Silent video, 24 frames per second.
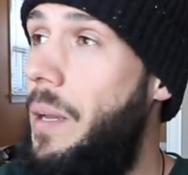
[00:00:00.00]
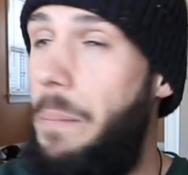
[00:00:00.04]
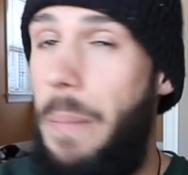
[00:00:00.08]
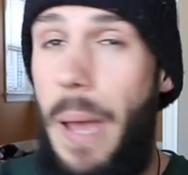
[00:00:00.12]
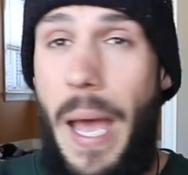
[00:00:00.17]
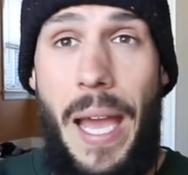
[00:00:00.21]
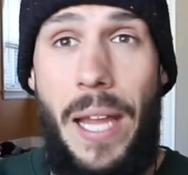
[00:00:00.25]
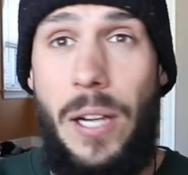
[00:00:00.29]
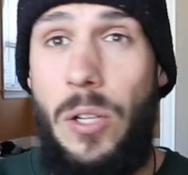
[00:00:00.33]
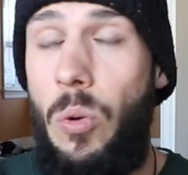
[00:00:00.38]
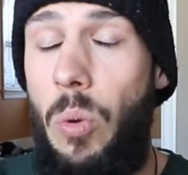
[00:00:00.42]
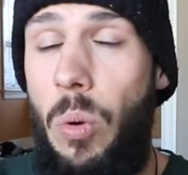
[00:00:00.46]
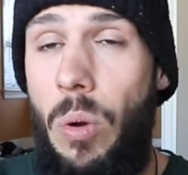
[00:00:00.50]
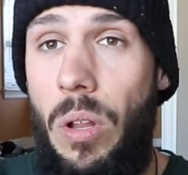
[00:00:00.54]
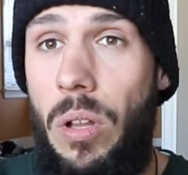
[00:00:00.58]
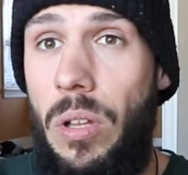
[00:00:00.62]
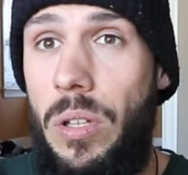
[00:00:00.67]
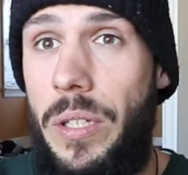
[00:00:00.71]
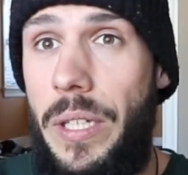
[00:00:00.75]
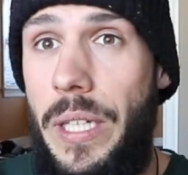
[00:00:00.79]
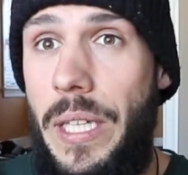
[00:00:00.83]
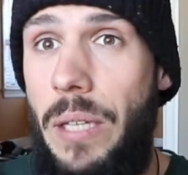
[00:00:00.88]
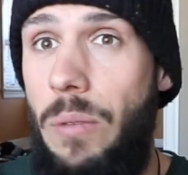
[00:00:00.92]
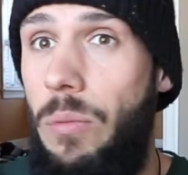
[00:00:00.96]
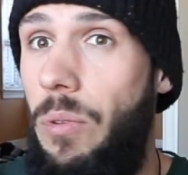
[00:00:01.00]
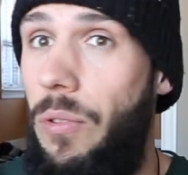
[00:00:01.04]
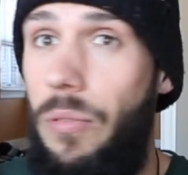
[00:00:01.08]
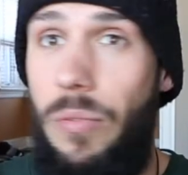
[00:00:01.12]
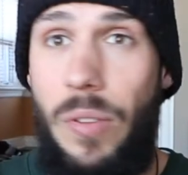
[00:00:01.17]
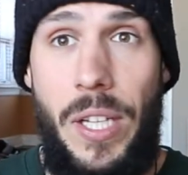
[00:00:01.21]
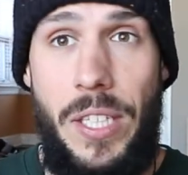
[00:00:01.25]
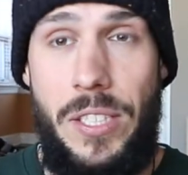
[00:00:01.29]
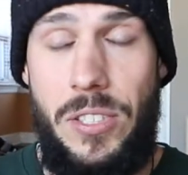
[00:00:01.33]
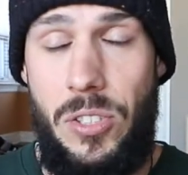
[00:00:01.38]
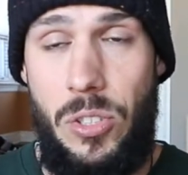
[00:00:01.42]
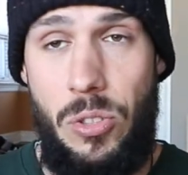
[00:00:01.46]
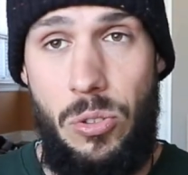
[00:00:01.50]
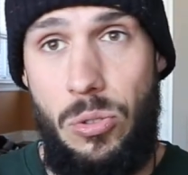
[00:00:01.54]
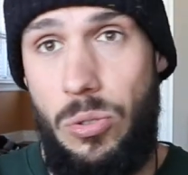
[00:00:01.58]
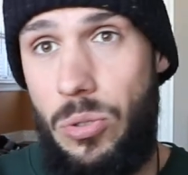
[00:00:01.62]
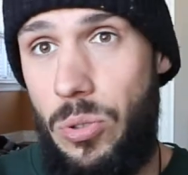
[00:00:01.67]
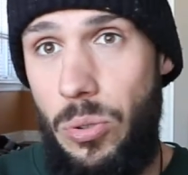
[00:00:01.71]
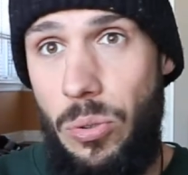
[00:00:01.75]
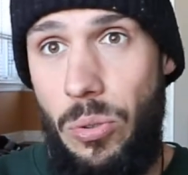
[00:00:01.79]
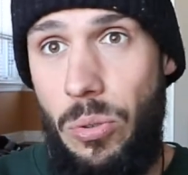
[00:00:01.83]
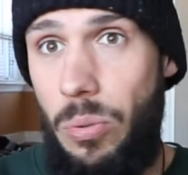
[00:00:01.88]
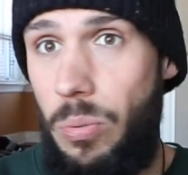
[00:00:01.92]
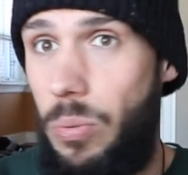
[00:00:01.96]
bad quality, reflects the
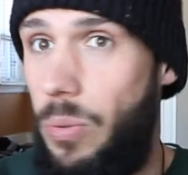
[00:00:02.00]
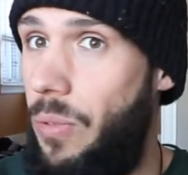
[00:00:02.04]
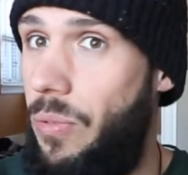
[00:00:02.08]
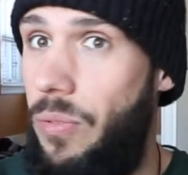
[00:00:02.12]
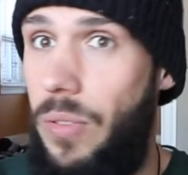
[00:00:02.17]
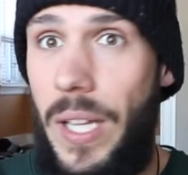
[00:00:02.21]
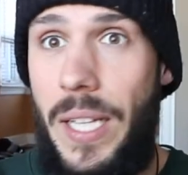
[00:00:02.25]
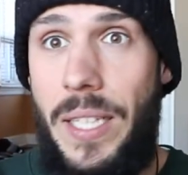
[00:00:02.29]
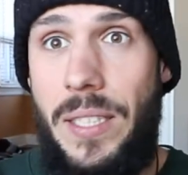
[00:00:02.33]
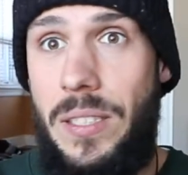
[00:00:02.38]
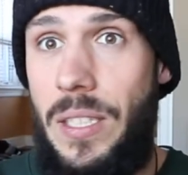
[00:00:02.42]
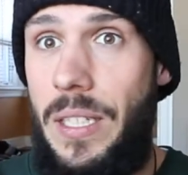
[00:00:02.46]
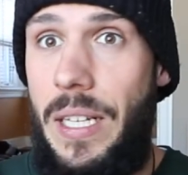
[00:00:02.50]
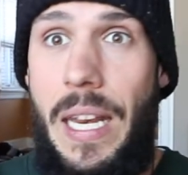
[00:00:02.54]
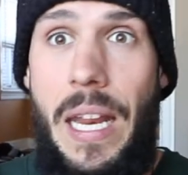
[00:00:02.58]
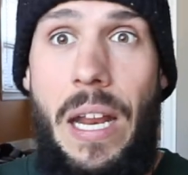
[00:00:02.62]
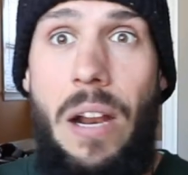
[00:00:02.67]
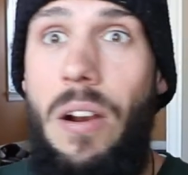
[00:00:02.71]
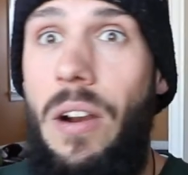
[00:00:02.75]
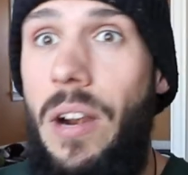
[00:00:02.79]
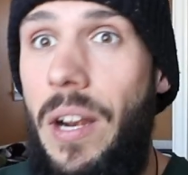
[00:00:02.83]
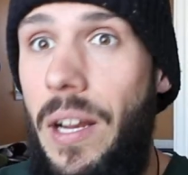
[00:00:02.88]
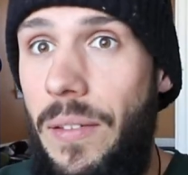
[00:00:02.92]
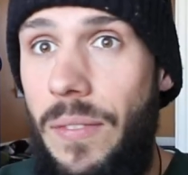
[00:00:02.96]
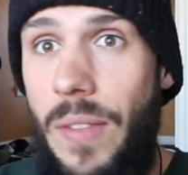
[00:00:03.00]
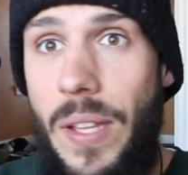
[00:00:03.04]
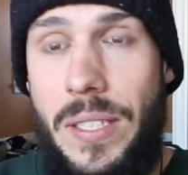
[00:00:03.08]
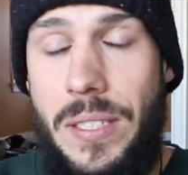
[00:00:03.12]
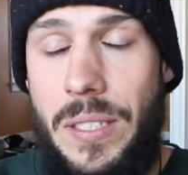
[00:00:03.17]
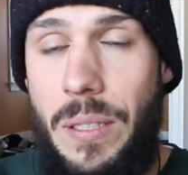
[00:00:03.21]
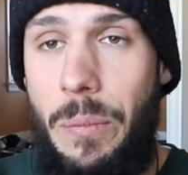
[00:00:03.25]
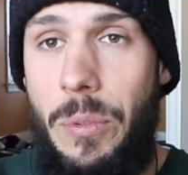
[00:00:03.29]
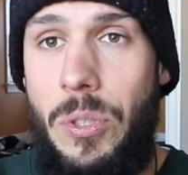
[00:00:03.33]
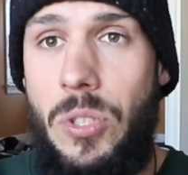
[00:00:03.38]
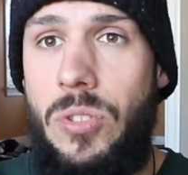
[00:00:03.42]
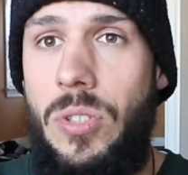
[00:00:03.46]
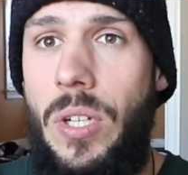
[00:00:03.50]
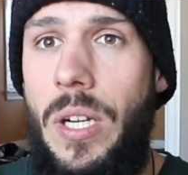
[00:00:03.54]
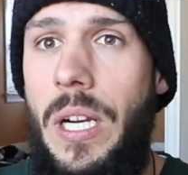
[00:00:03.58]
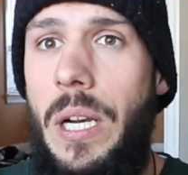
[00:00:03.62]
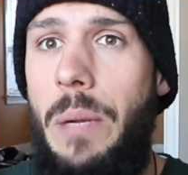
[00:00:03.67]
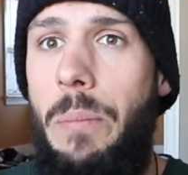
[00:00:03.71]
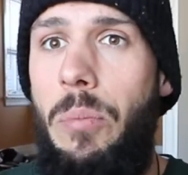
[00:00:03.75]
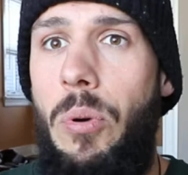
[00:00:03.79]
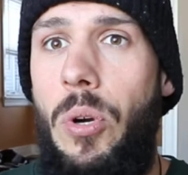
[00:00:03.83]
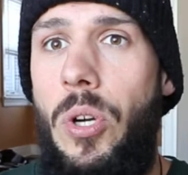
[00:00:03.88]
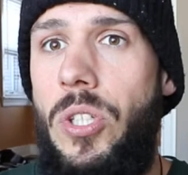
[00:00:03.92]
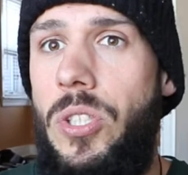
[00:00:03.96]
truth, reflects a narrative that someone's trying
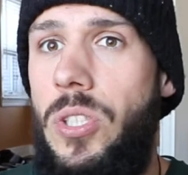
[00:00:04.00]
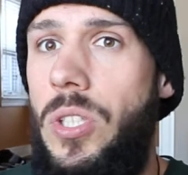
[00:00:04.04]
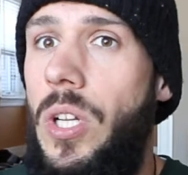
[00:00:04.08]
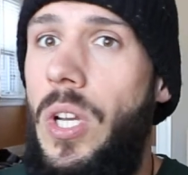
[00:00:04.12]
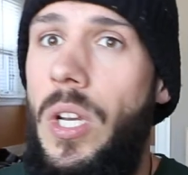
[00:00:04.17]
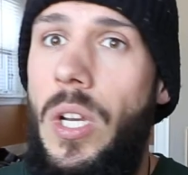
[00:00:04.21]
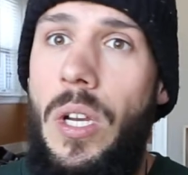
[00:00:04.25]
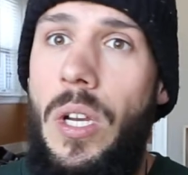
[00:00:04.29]
to push.